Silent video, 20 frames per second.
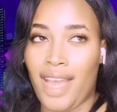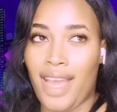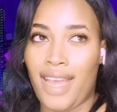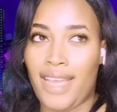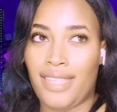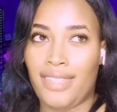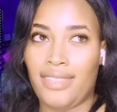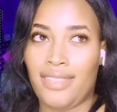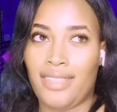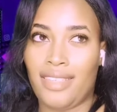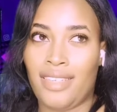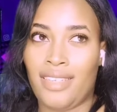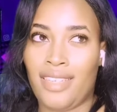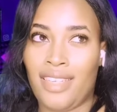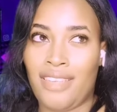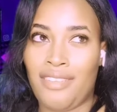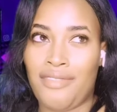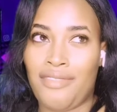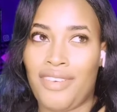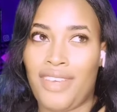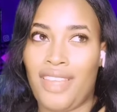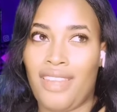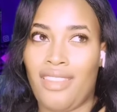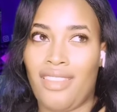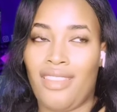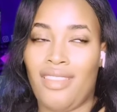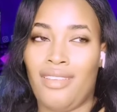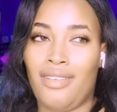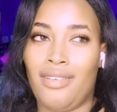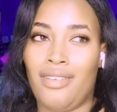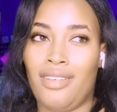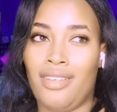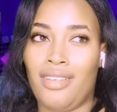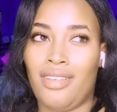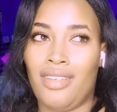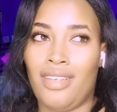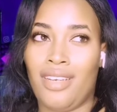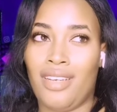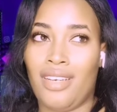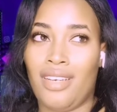And even
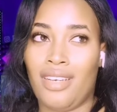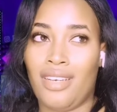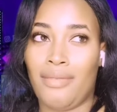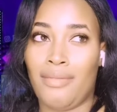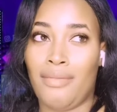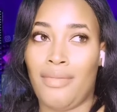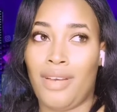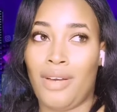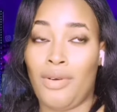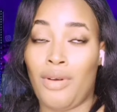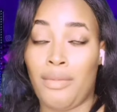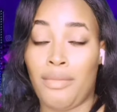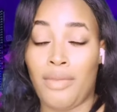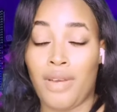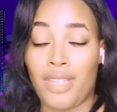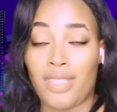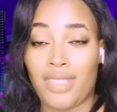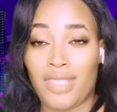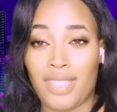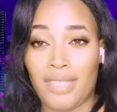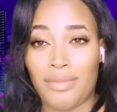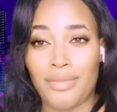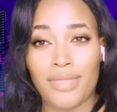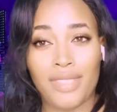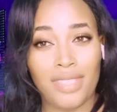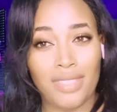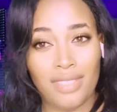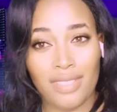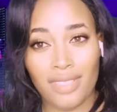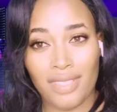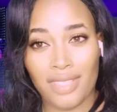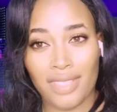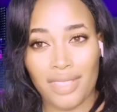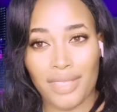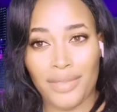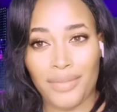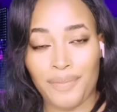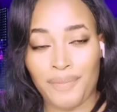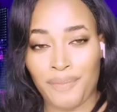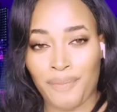our Muslim
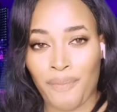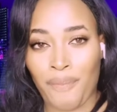sister,